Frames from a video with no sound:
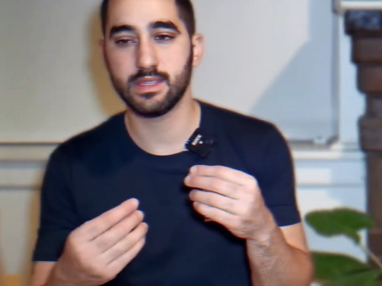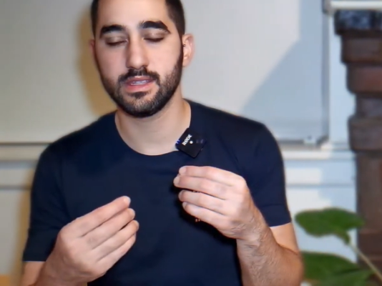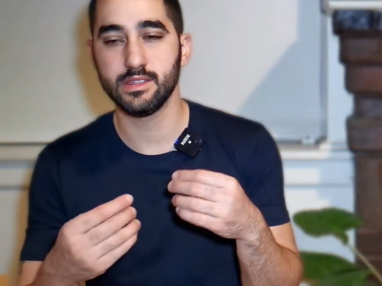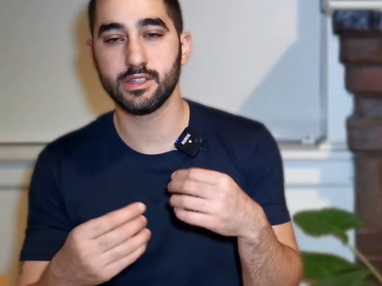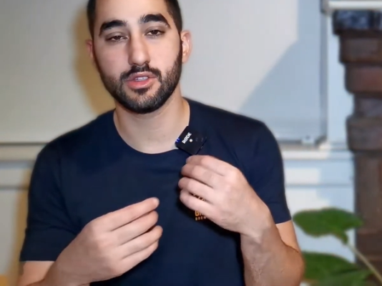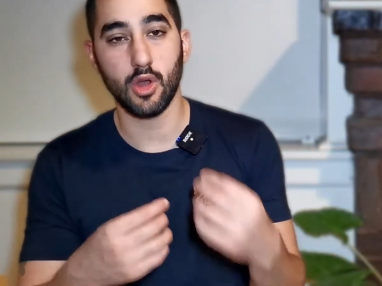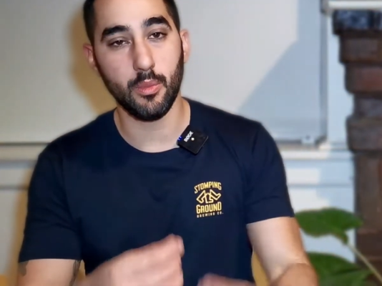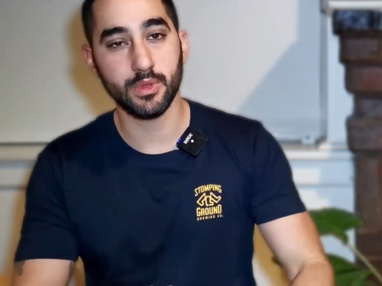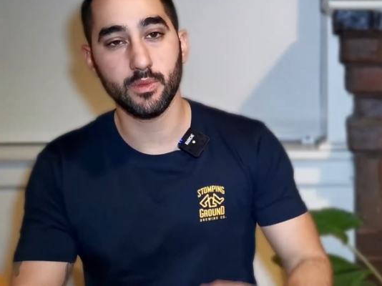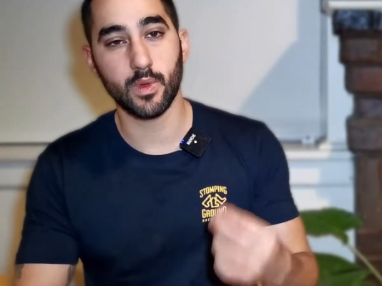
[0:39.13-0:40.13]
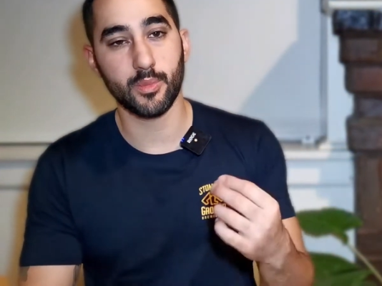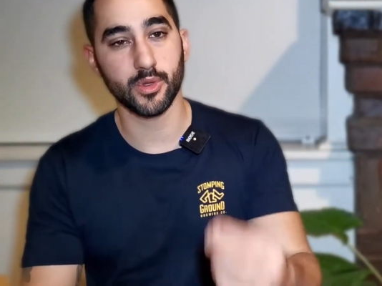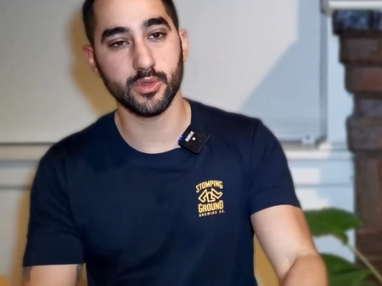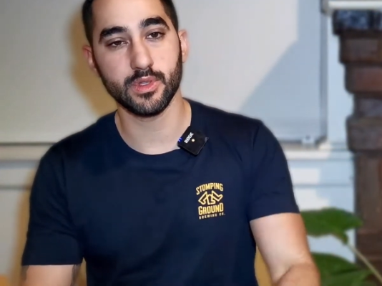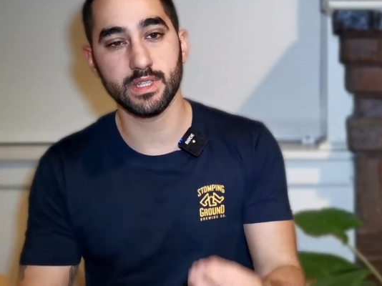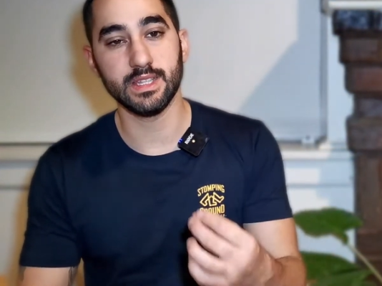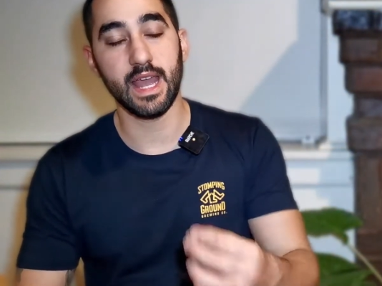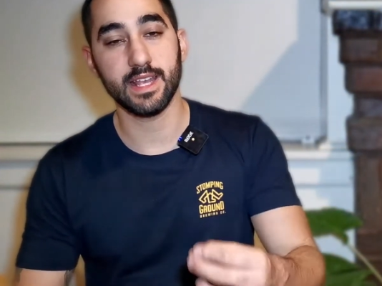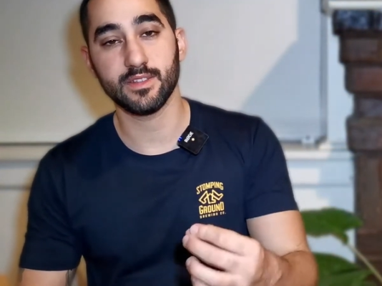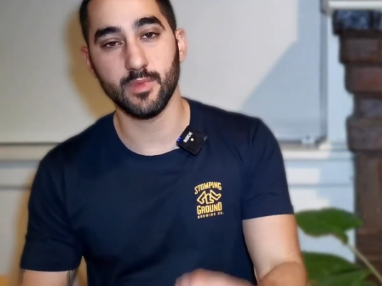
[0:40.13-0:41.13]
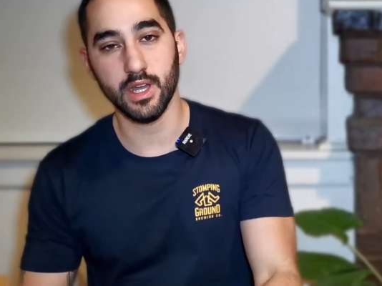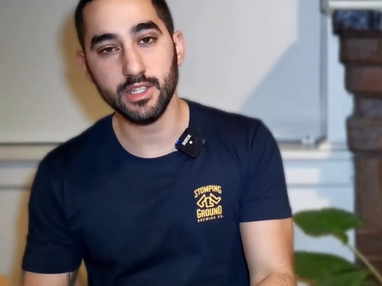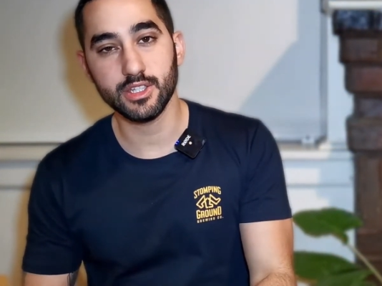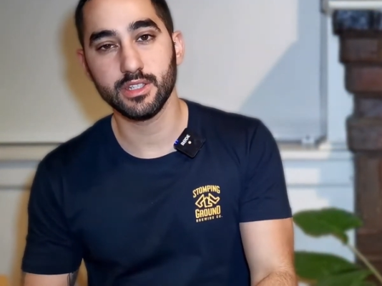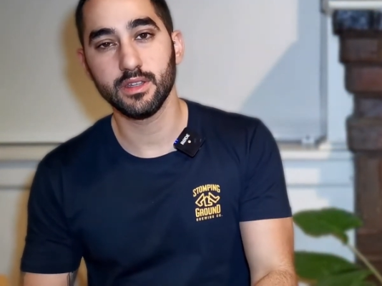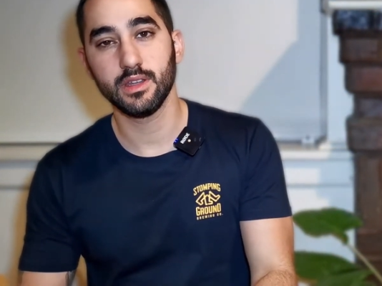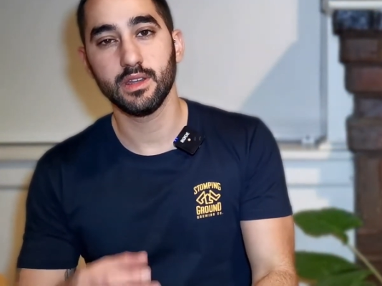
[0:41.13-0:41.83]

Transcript: stopped reproducing as much.